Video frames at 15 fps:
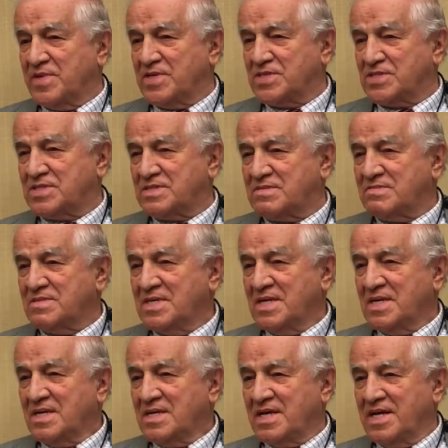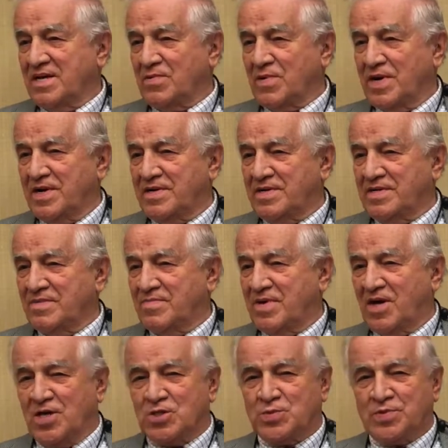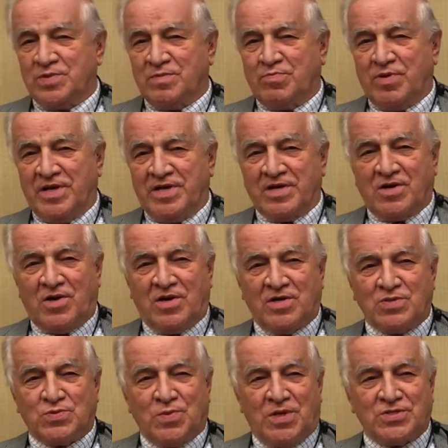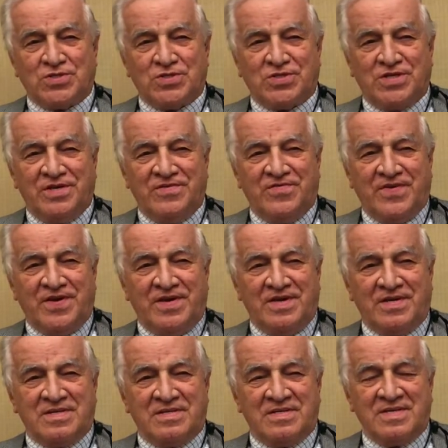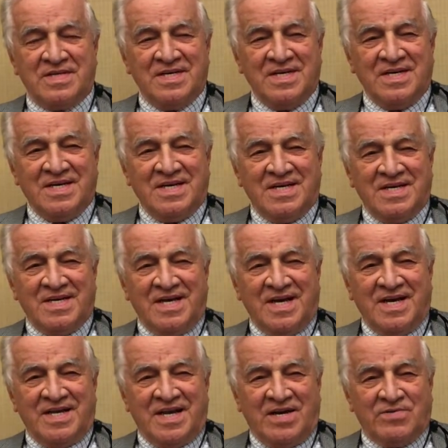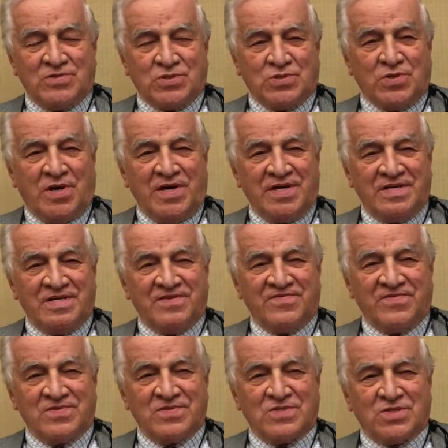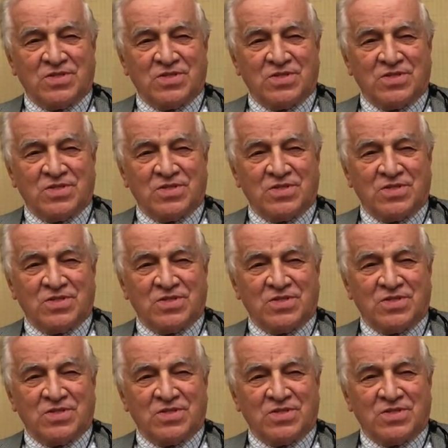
They just lay around in the hospital playing cards, watching TV, and and I was trying different